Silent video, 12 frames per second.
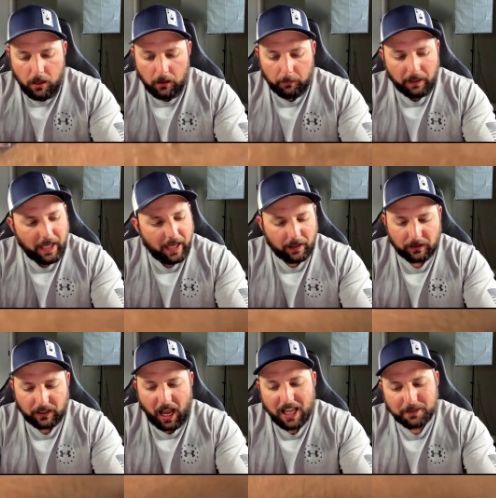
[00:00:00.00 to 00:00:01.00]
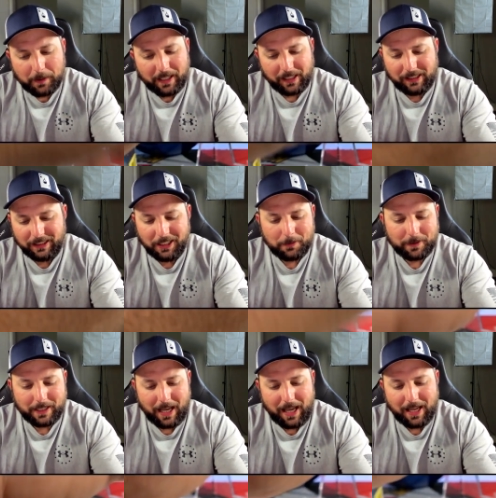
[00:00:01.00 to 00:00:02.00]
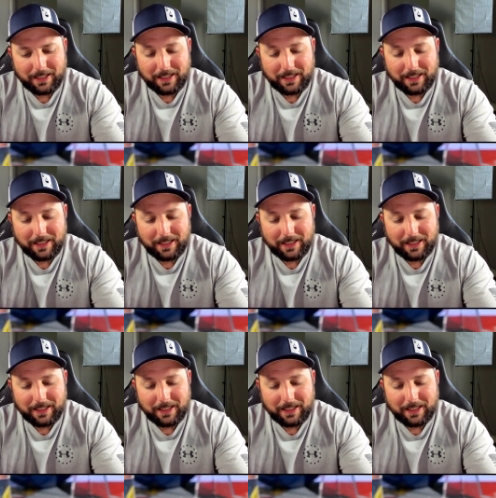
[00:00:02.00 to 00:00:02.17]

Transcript: But yeah, Cosmic Eclipse, guys.